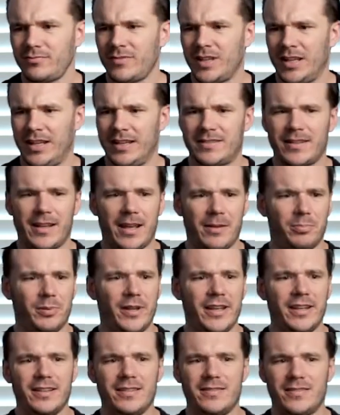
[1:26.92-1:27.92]
it's
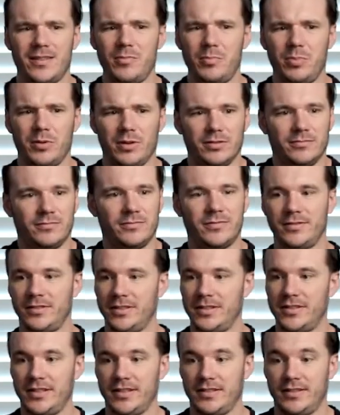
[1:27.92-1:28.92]
plain and simple.
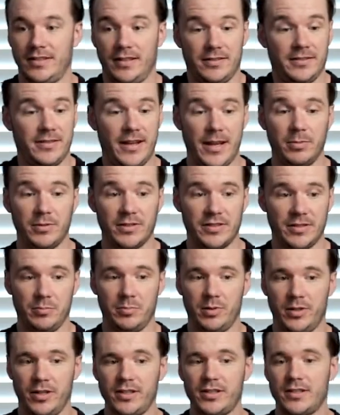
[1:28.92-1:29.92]
It's Ableton
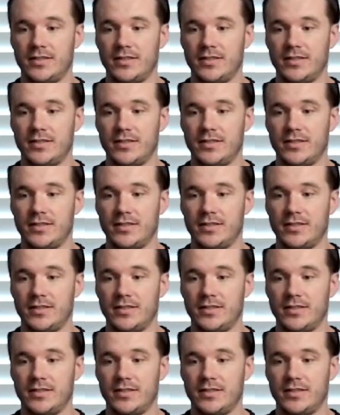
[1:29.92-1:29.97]
Push.